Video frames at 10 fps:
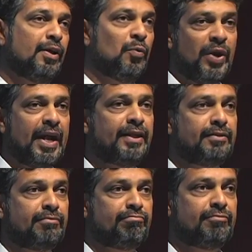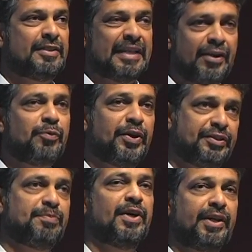when I started
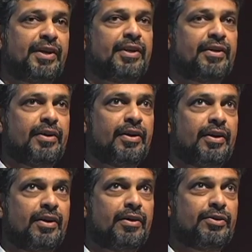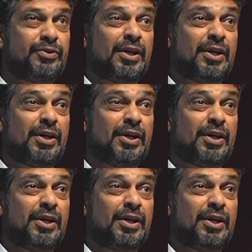raising money in